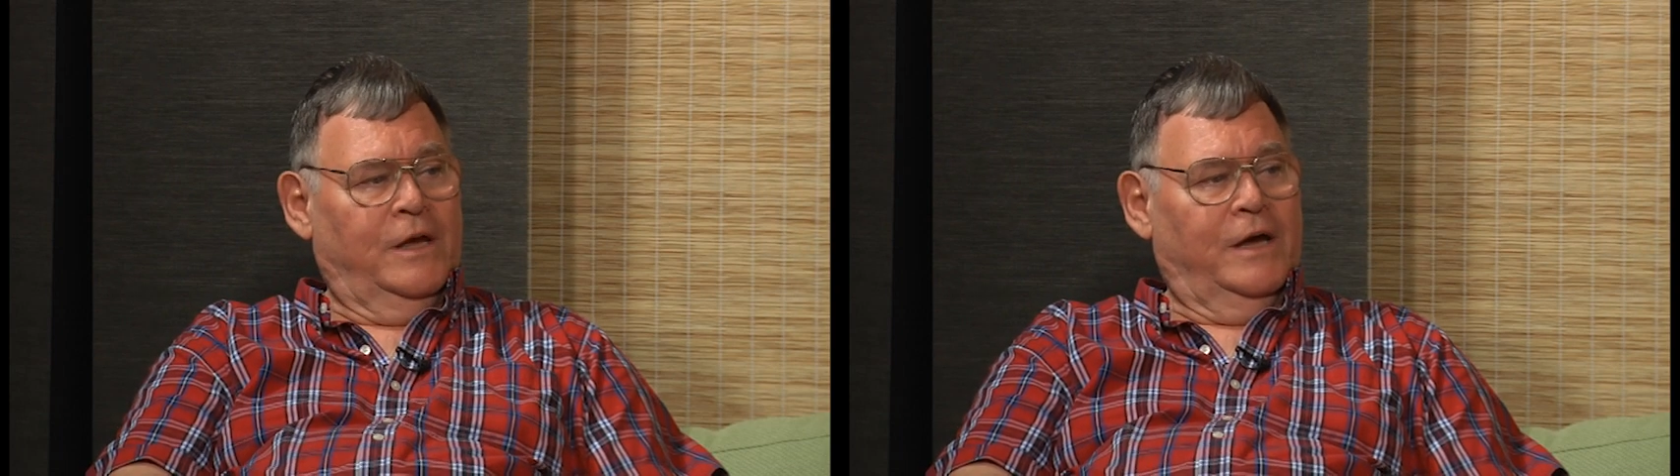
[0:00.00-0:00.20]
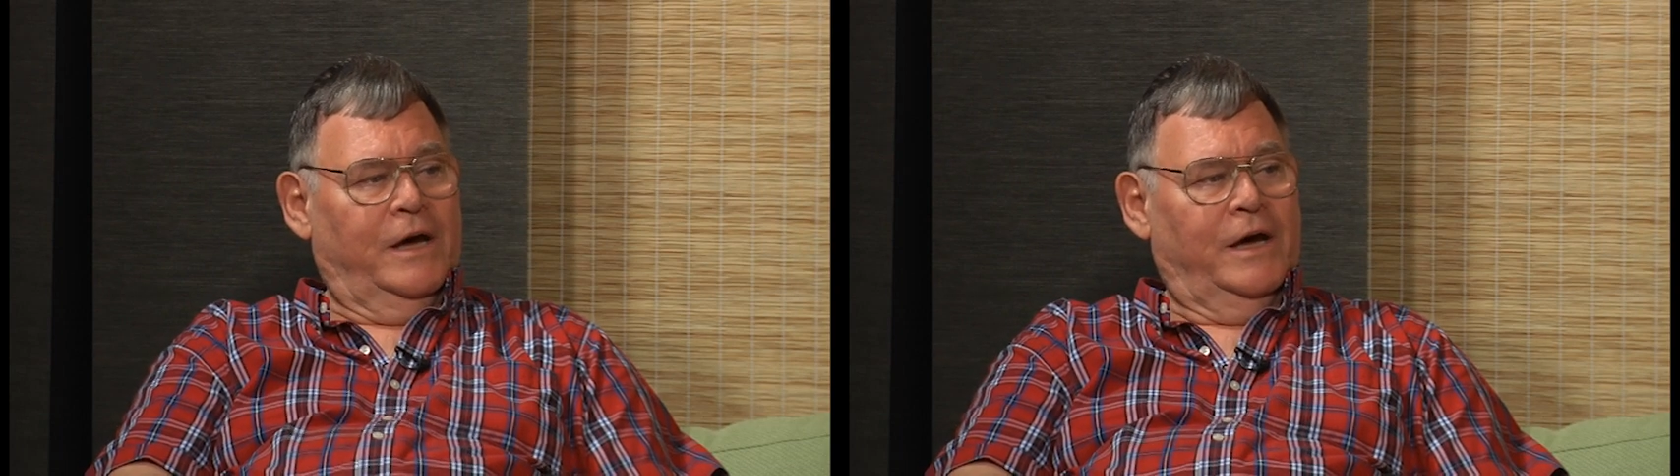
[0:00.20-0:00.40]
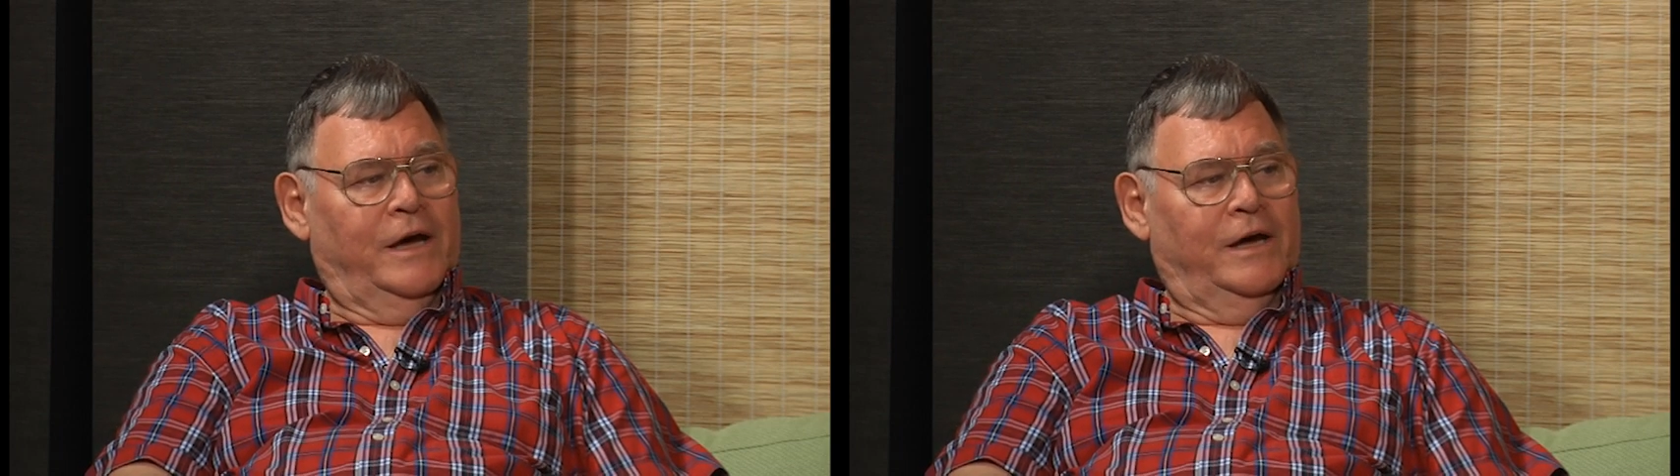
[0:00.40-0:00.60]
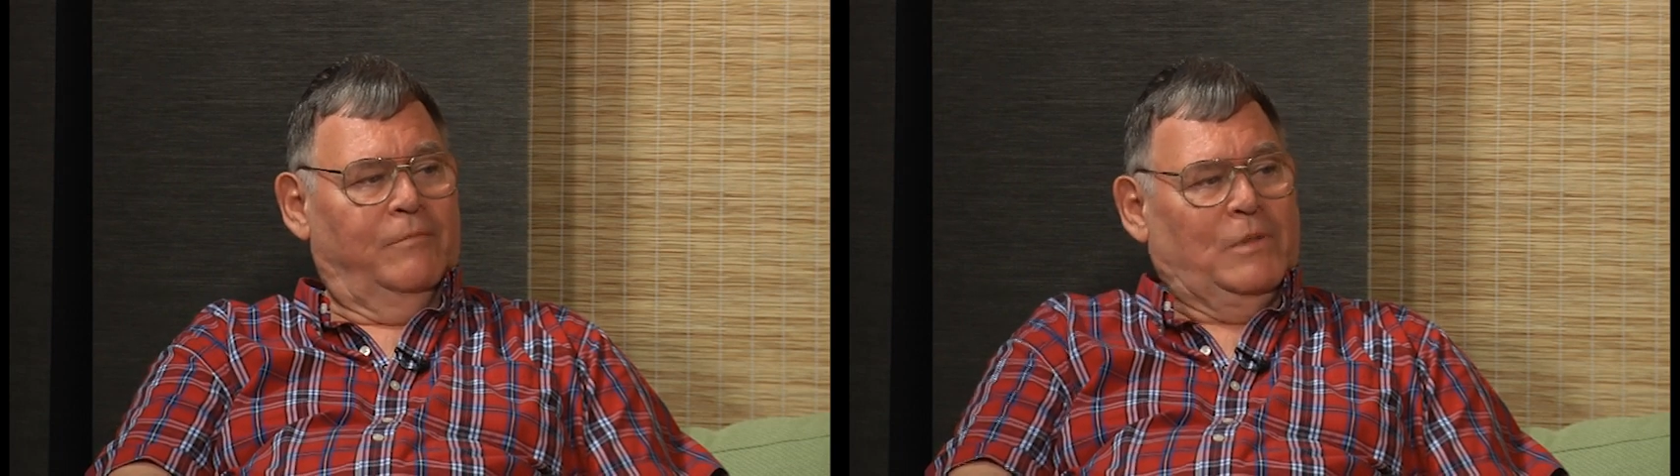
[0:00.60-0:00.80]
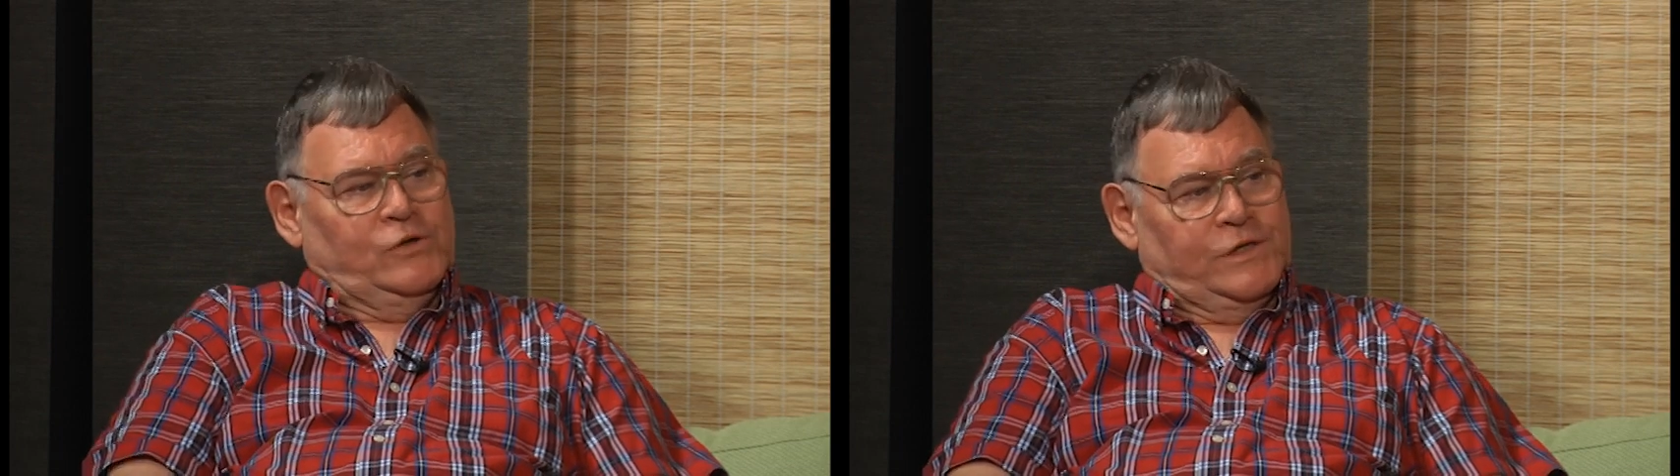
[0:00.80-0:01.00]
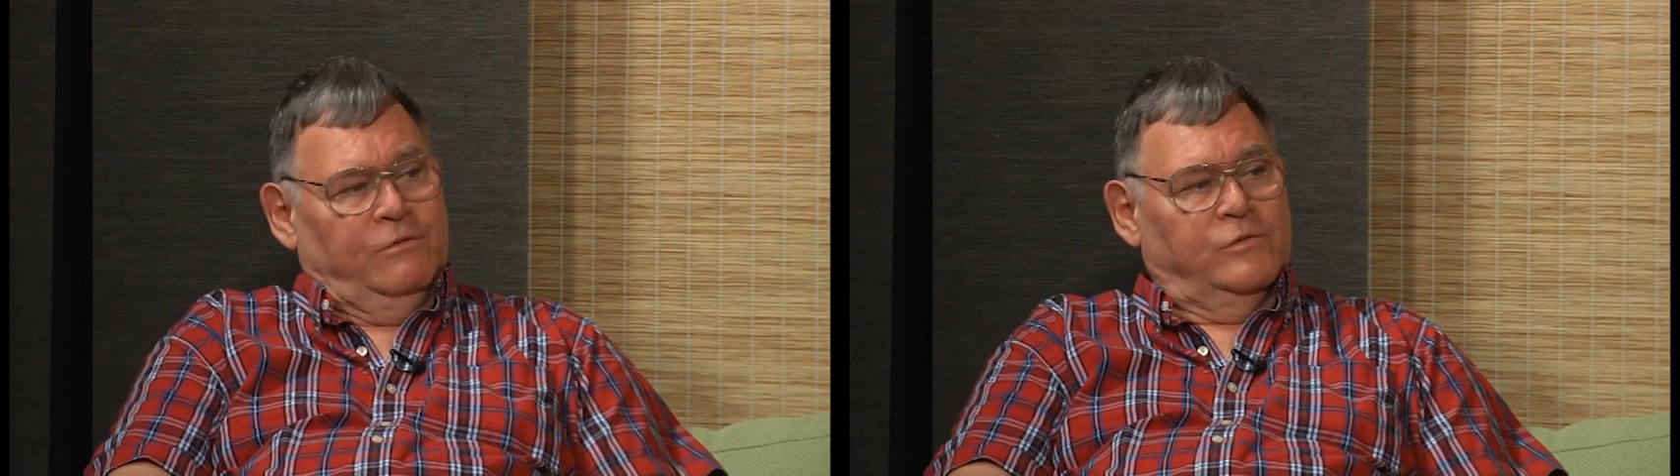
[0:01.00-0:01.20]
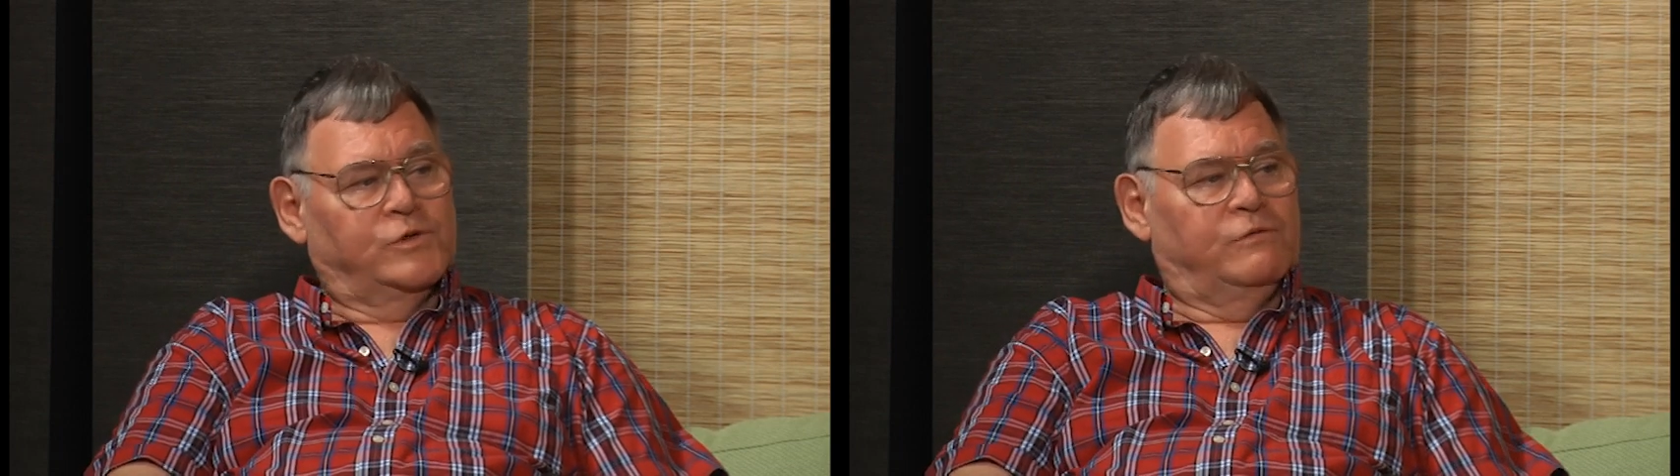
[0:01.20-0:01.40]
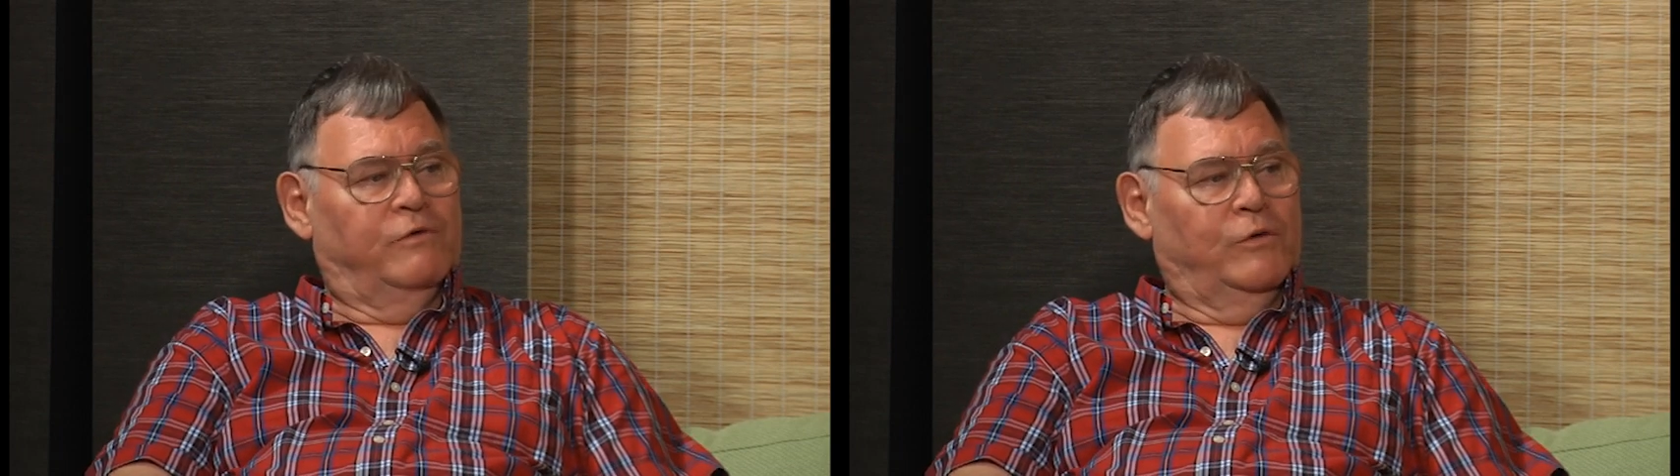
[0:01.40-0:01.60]
Most of it
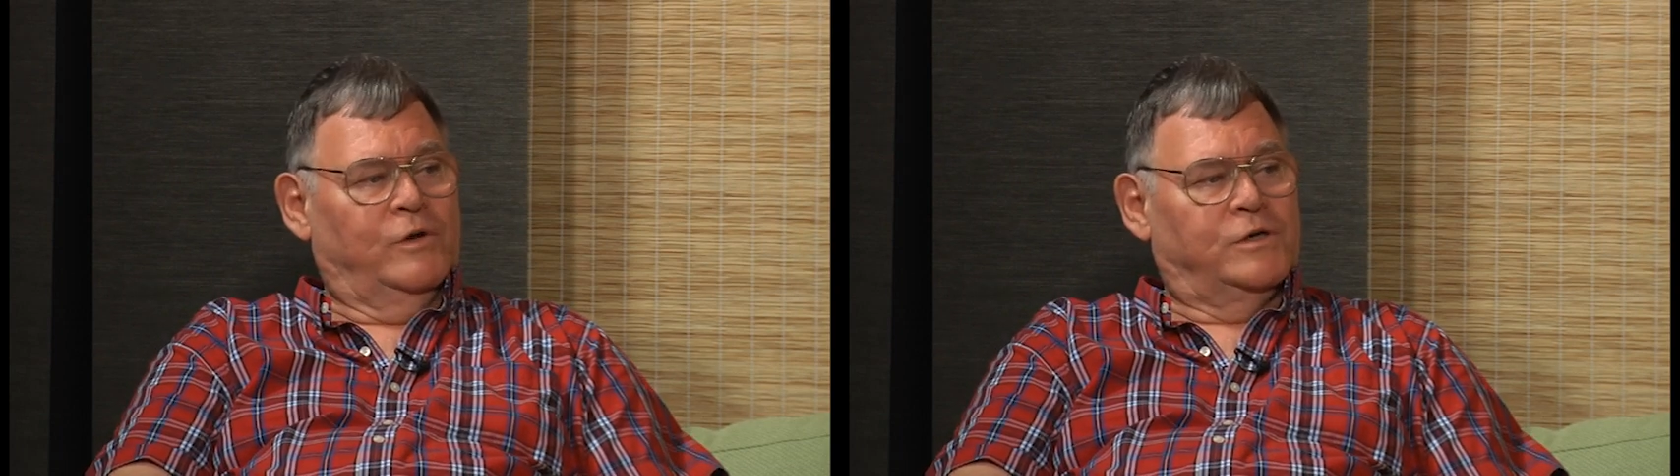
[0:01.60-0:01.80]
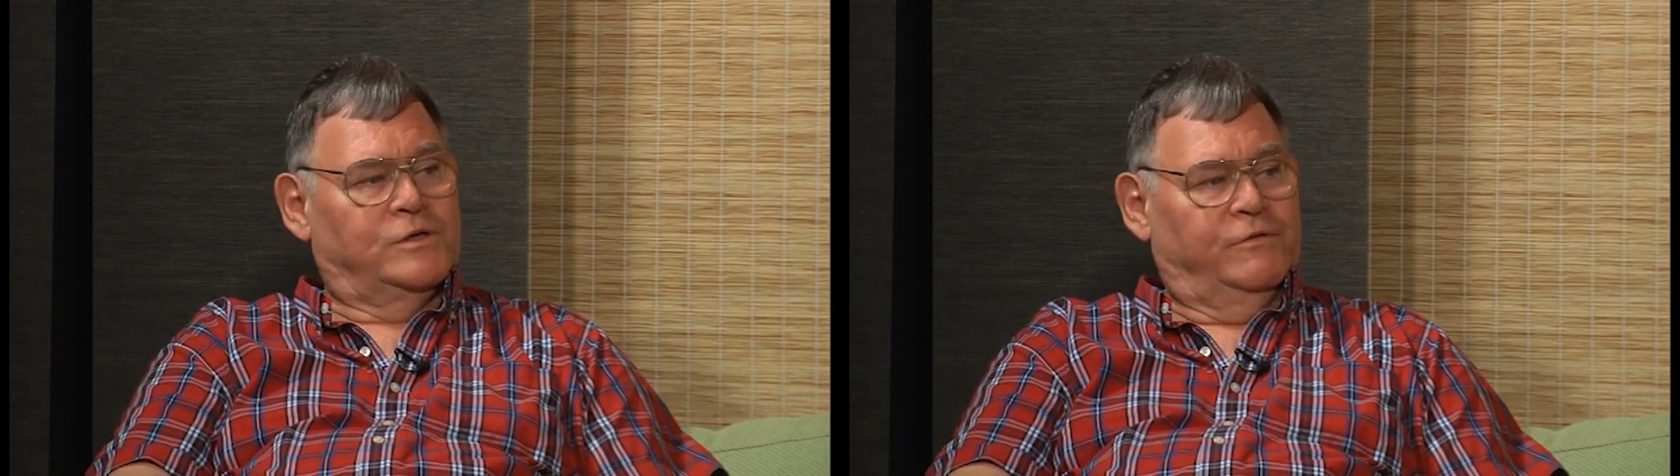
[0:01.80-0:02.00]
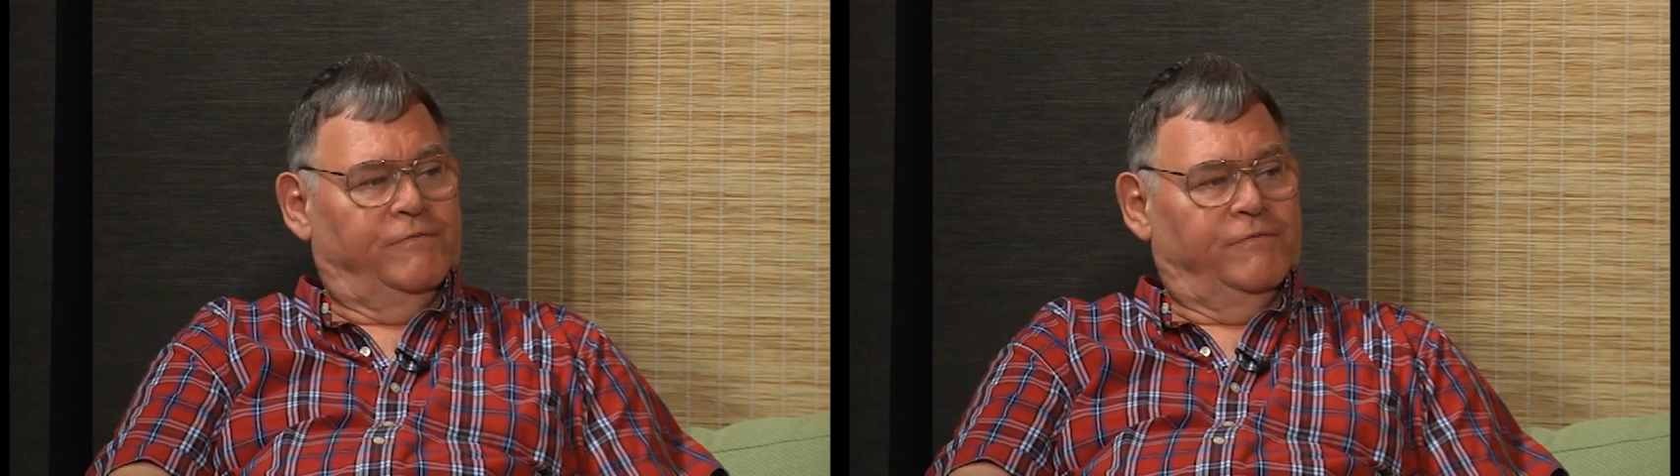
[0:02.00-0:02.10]
was devoted to